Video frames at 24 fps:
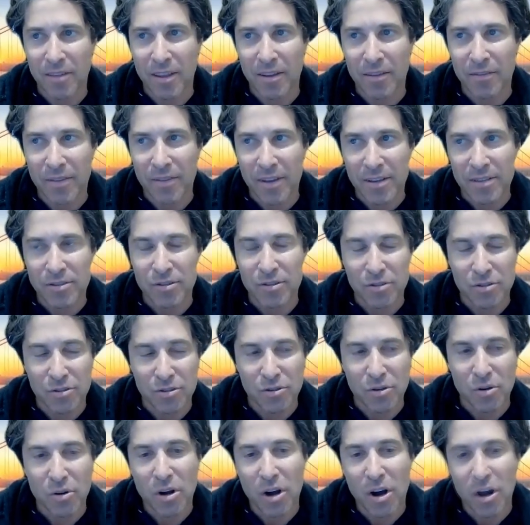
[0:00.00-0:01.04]
investors are
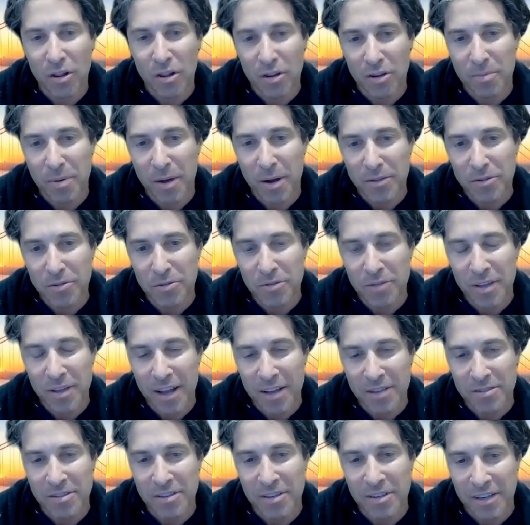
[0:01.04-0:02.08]
so colored by
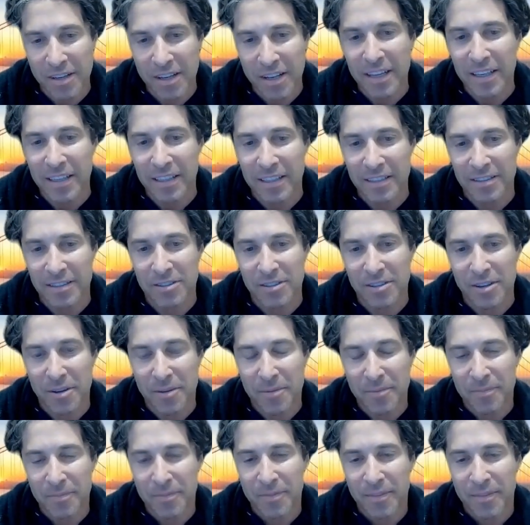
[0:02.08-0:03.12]
2008
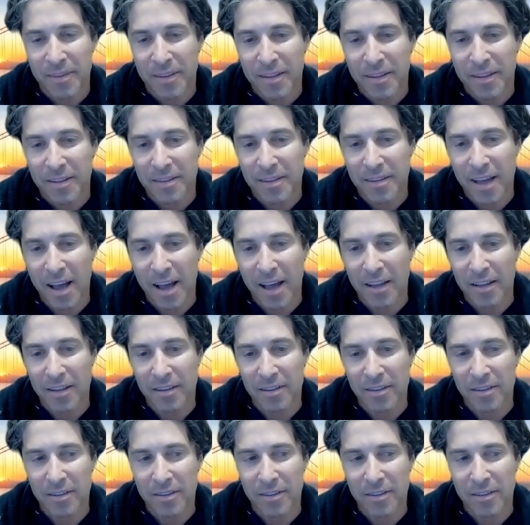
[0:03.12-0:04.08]
that